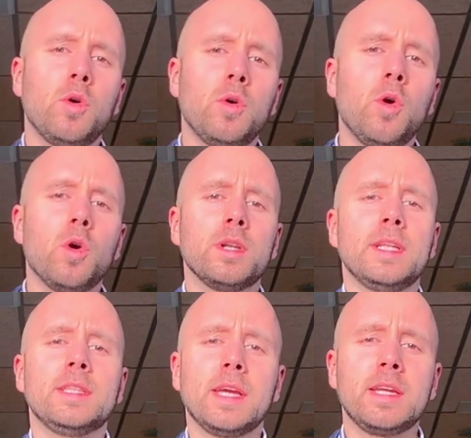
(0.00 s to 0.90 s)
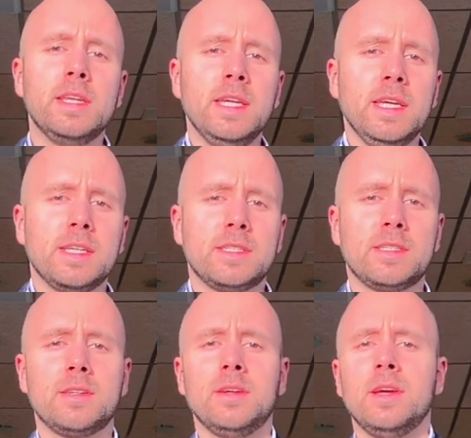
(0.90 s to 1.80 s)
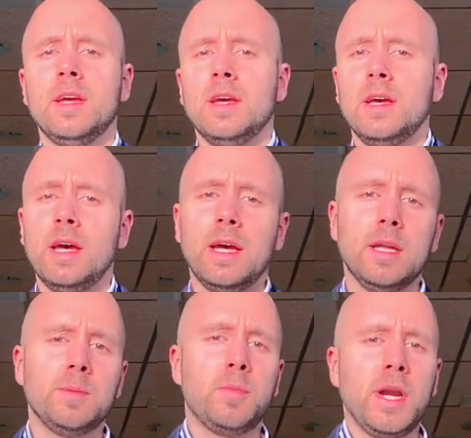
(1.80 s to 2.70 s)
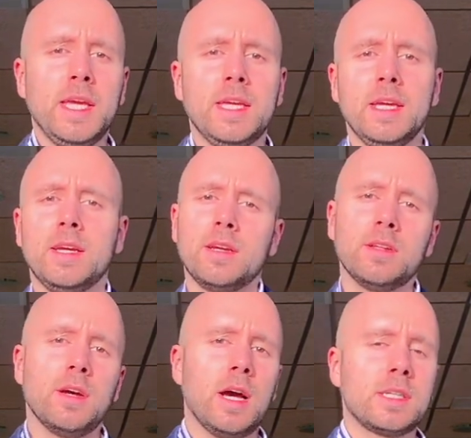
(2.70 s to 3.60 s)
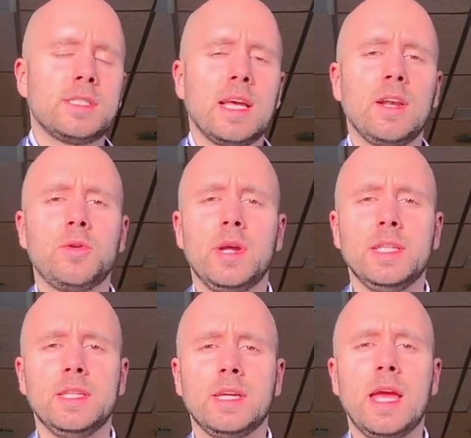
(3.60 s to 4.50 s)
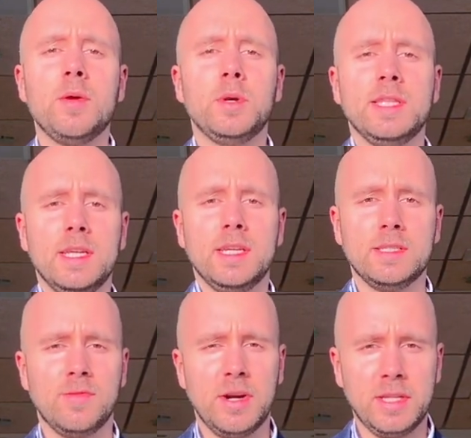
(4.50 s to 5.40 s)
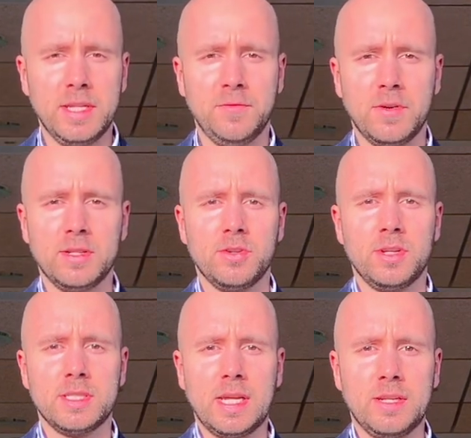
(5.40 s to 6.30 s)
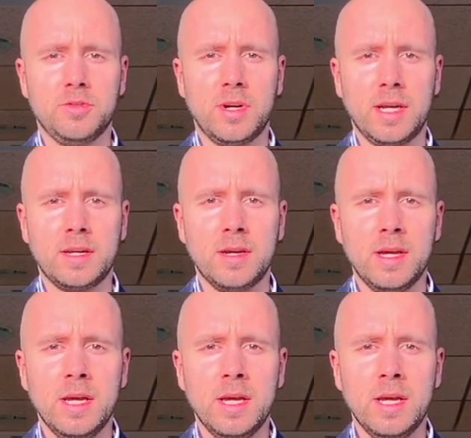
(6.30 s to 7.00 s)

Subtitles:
all the techniques, braking, accelerating, everything is very different on a sand track.